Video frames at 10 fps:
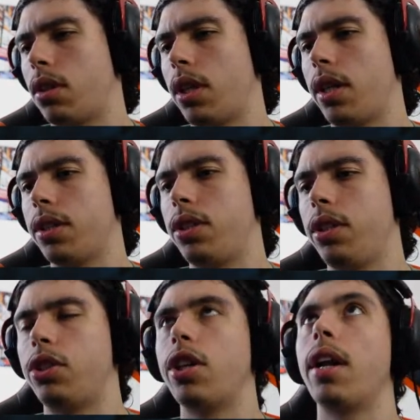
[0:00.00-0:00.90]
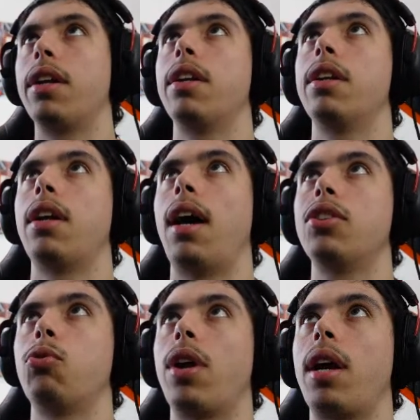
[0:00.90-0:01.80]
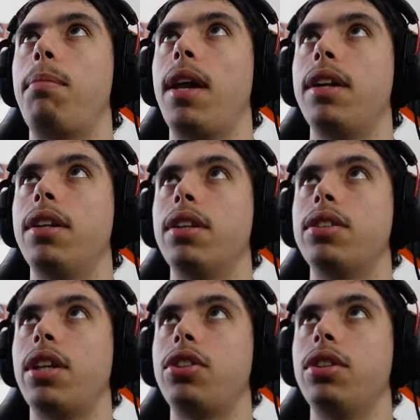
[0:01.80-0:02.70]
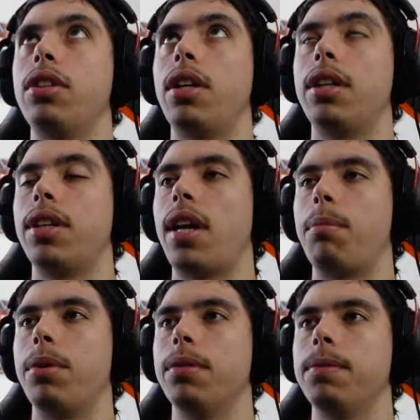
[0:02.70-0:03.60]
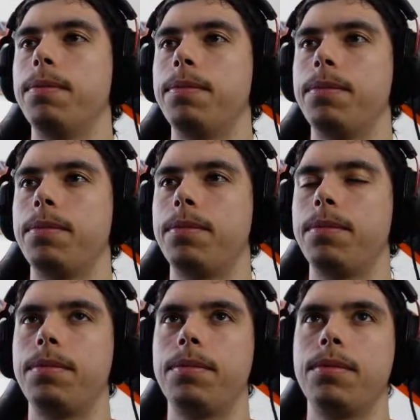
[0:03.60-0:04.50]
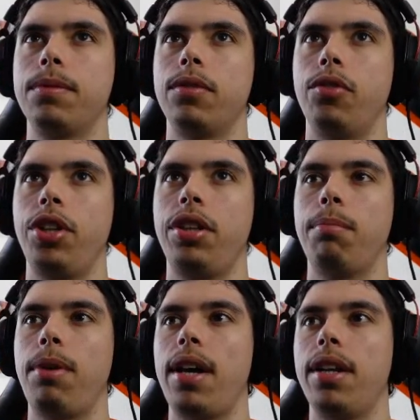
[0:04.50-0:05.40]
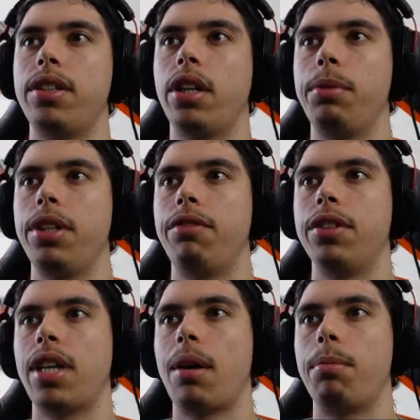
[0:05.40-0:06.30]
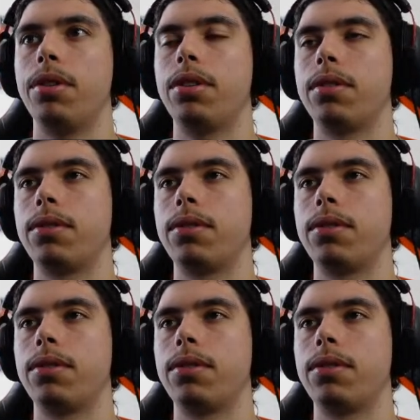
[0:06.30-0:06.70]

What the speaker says: Right, let's see in chat. Has what I planned in the session, has it happened? Read the plan and tell me if it's happened.